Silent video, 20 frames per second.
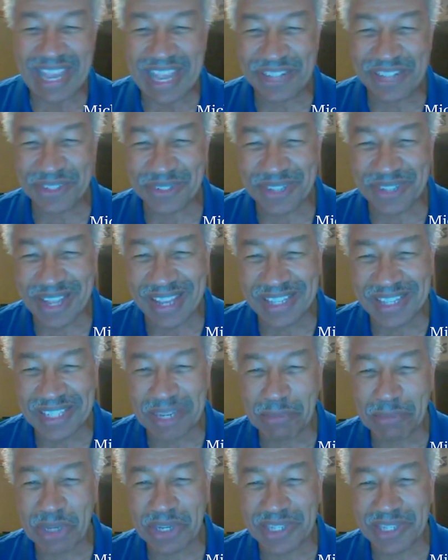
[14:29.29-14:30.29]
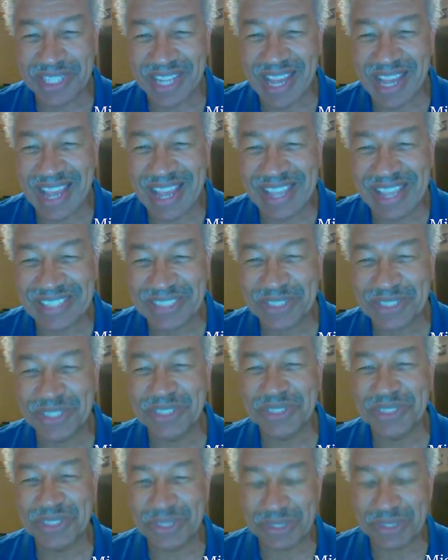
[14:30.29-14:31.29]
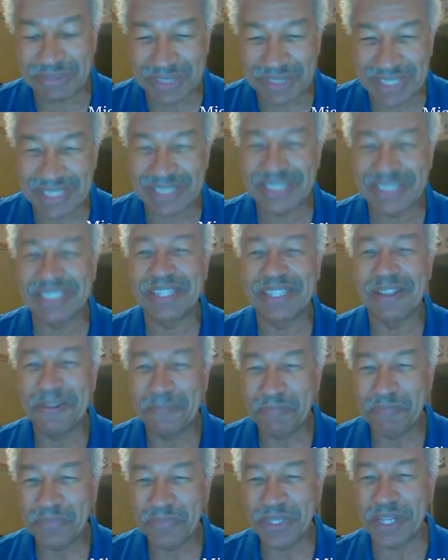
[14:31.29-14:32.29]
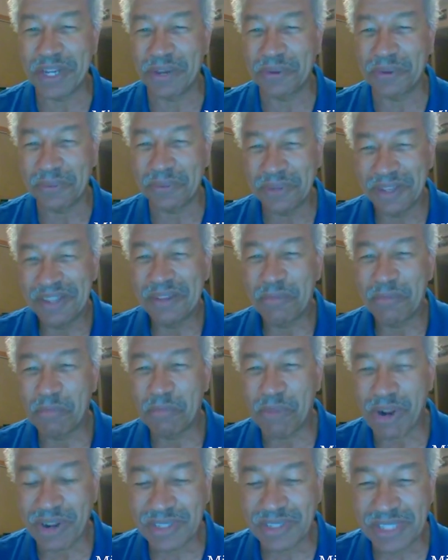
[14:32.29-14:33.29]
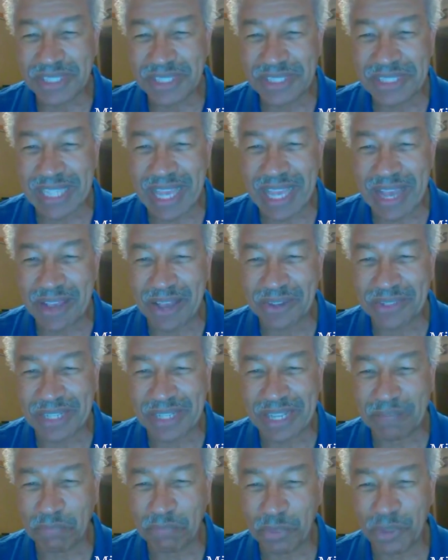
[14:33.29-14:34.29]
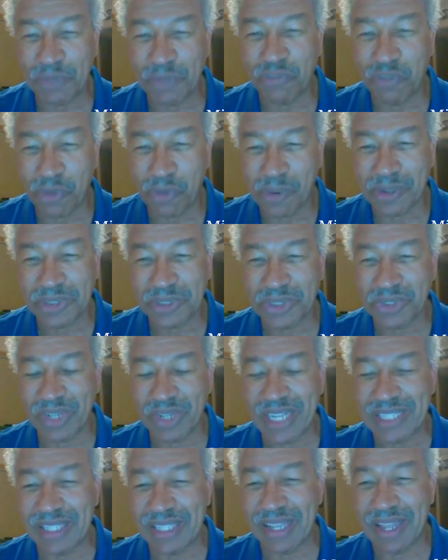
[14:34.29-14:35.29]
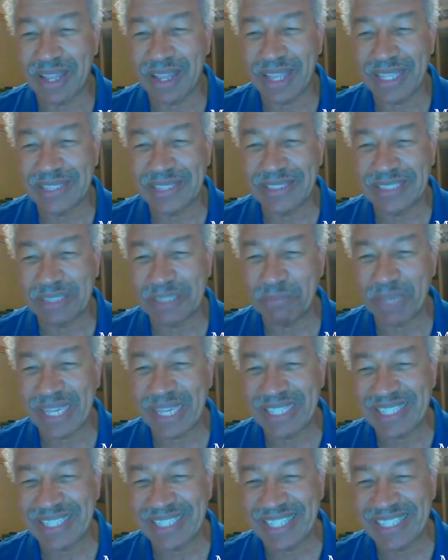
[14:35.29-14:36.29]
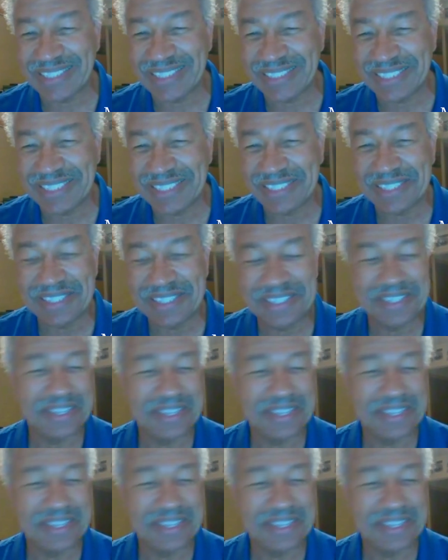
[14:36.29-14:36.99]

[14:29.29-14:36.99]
And you're like, come on, guys, couldn't you have just, marked this out and put four straight lines and made it easy?